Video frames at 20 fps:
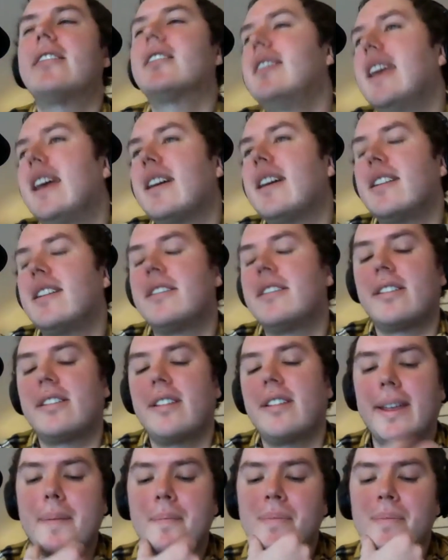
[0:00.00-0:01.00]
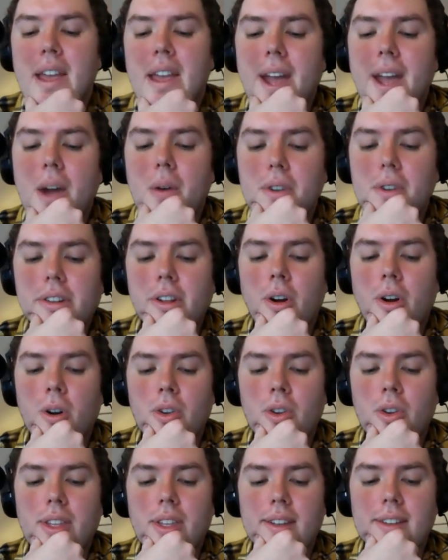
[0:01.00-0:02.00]
Yeah, it's like that was the
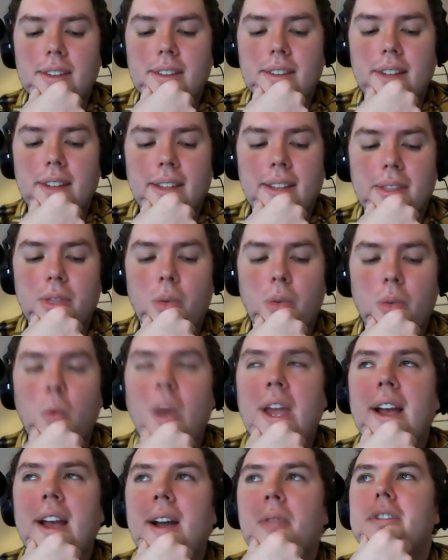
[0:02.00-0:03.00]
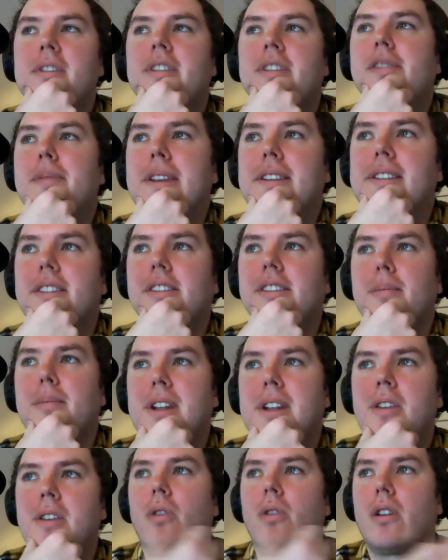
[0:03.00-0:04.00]
hard thing is like the way I would speak to
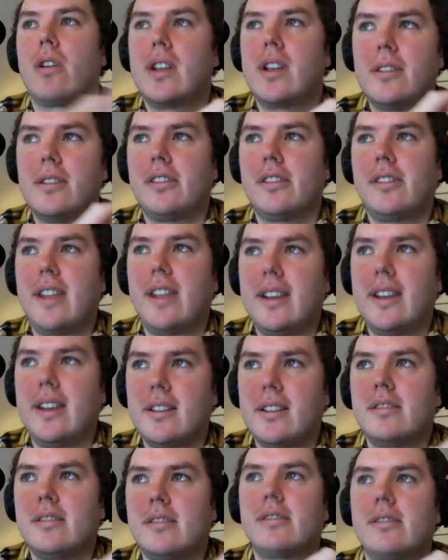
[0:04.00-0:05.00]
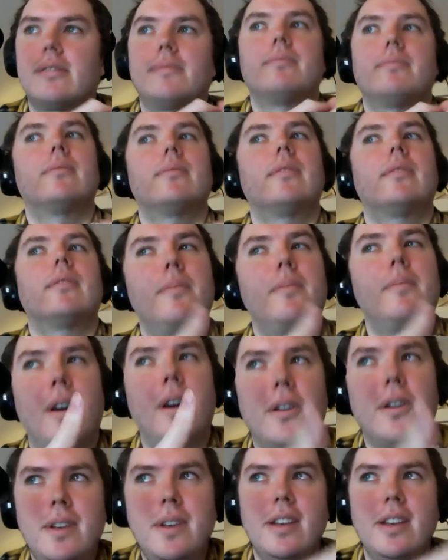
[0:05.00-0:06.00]
somebody who already understands kind of
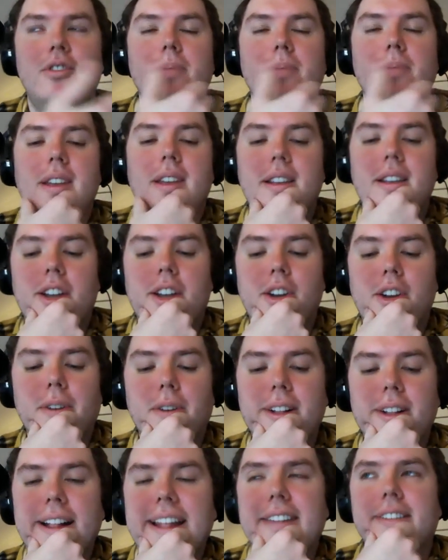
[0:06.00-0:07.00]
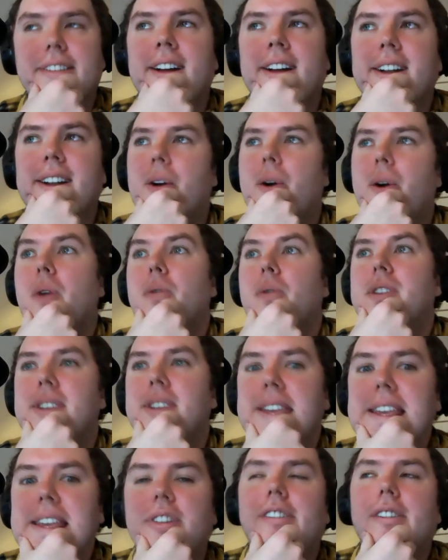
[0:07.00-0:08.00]
modern PHP and Laravel is not how I would
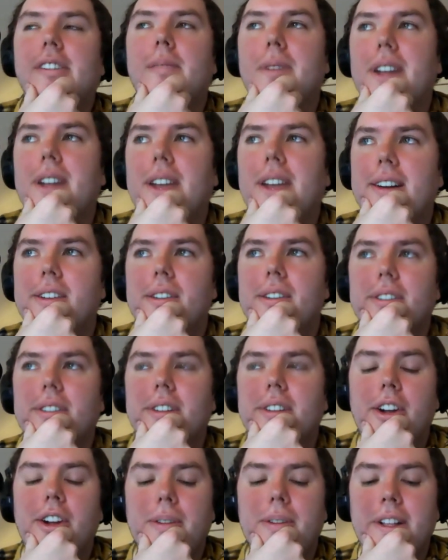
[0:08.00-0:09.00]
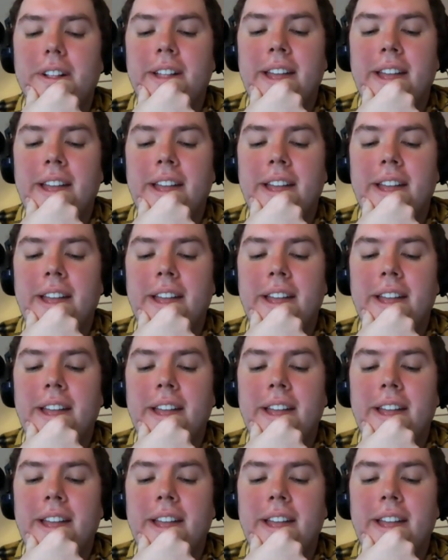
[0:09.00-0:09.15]
teach somebody how to use Laravel.